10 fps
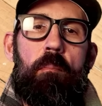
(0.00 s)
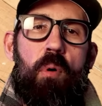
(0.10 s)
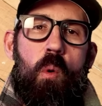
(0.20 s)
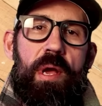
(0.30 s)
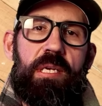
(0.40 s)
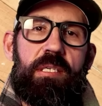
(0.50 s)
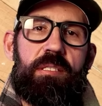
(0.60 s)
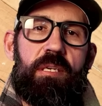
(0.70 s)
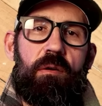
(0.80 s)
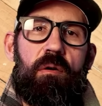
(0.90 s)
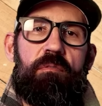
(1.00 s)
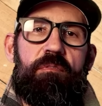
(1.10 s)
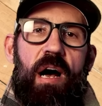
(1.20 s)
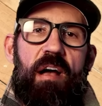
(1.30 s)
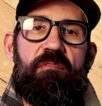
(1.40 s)

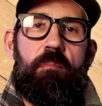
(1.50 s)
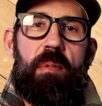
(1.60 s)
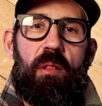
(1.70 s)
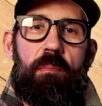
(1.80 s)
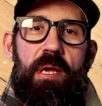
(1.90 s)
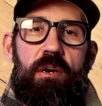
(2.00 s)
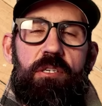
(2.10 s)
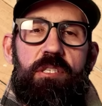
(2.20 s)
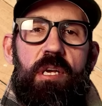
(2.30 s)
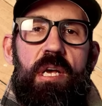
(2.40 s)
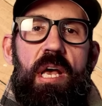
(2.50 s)
0.05 millimeters.